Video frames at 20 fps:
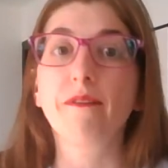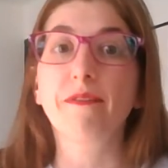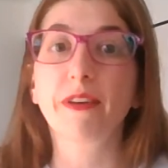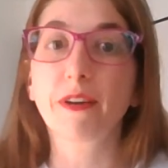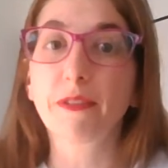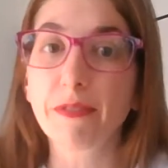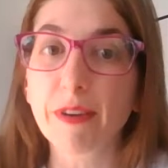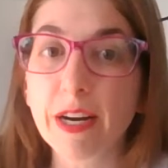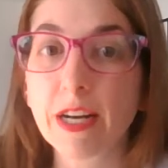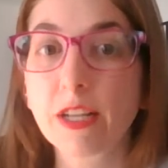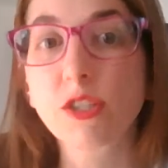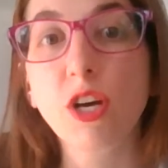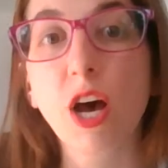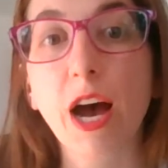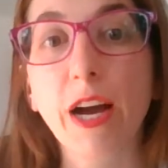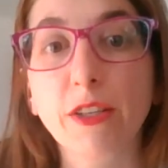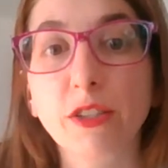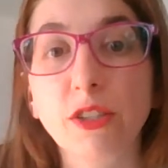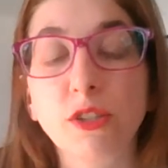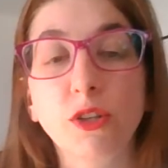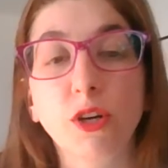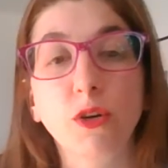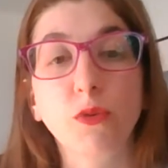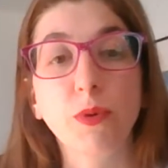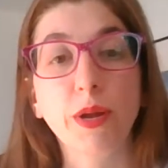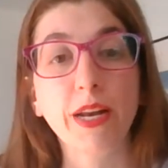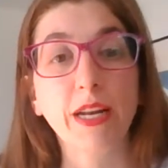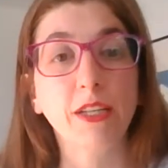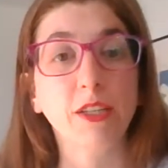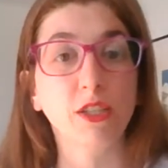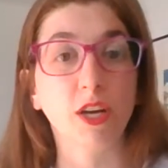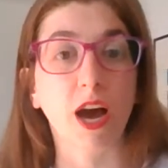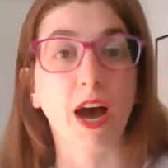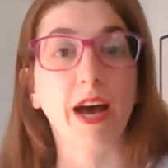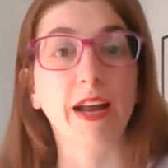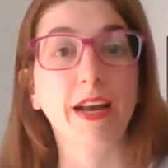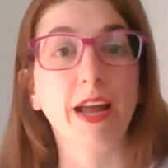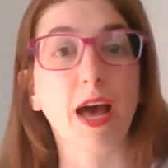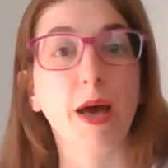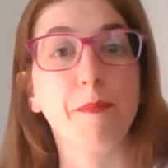Feel free to talk to Noreen and
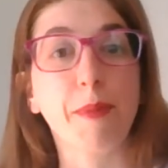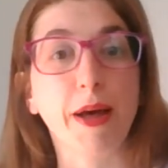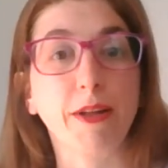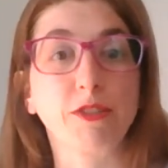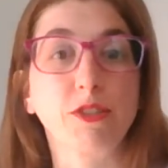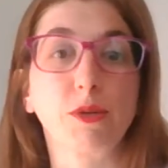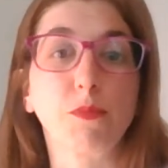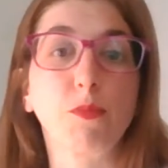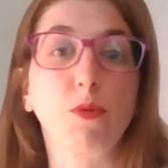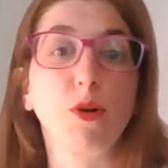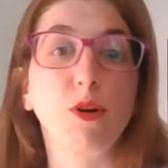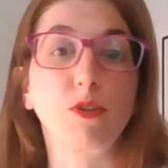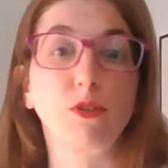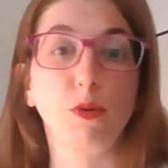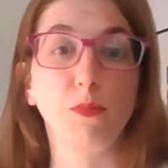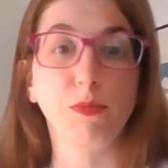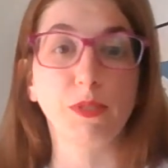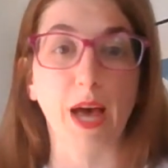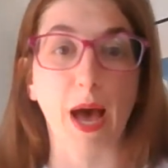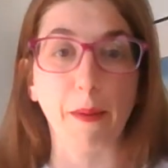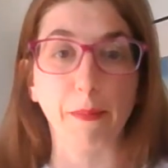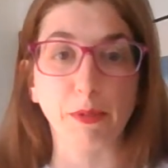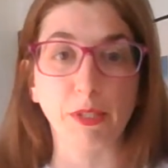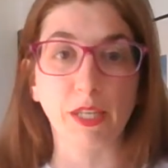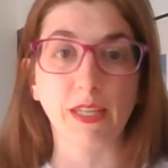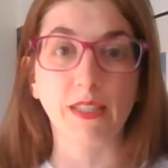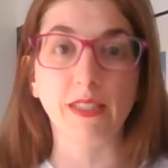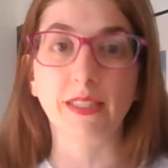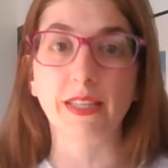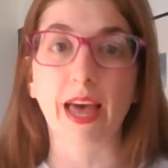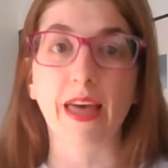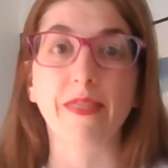Dawn about support groups options,